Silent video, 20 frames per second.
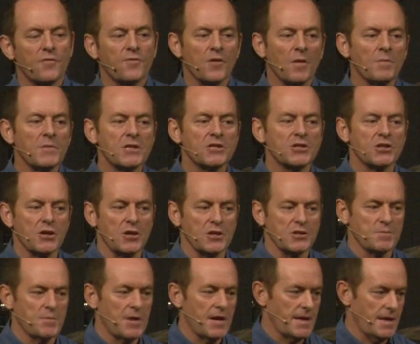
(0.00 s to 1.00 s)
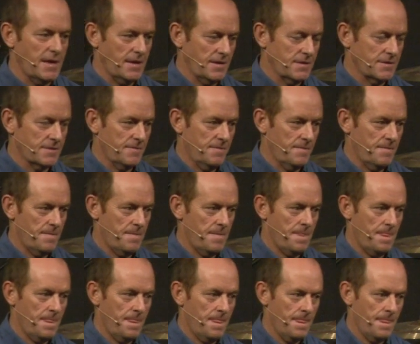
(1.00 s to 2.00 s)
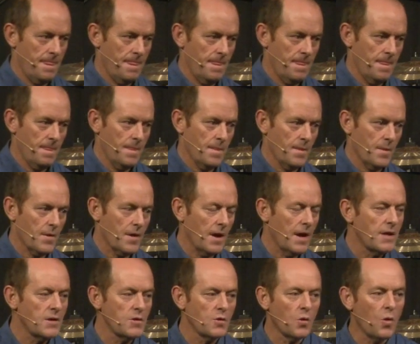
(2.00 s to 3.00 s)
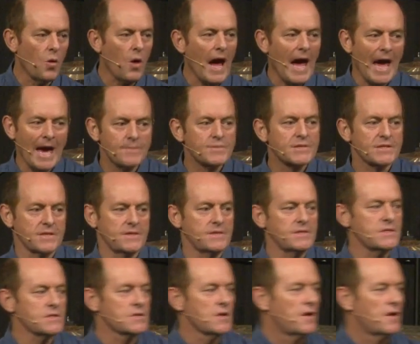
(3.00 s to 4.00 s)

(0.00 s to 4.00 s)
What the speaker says: from the church meetings. Okay, your absence